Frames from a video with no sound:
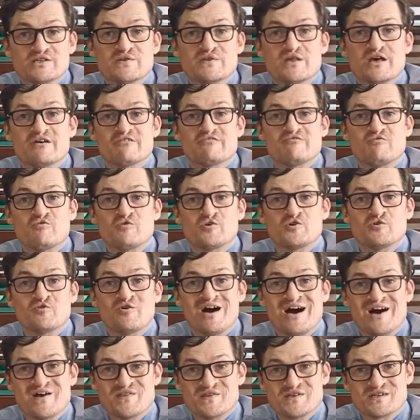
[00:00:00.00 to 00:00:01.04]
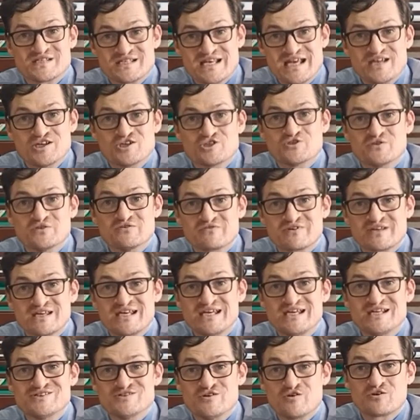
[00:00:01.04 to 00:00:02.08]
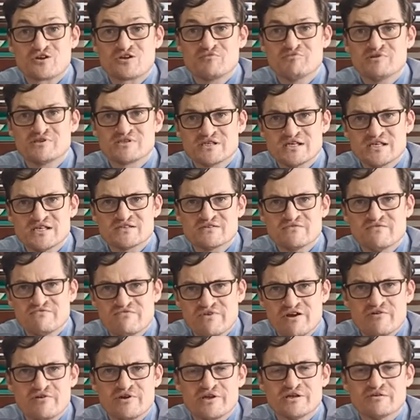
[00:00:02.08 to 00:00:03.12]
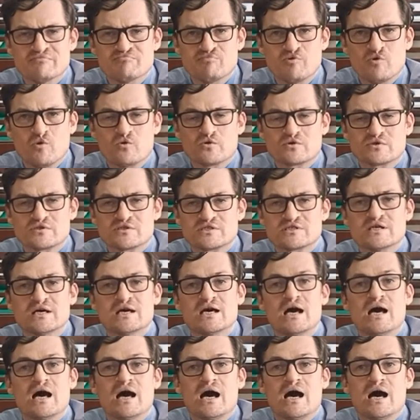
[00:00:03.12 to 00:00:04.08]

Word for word: and therefore your annotation of key documents is very important.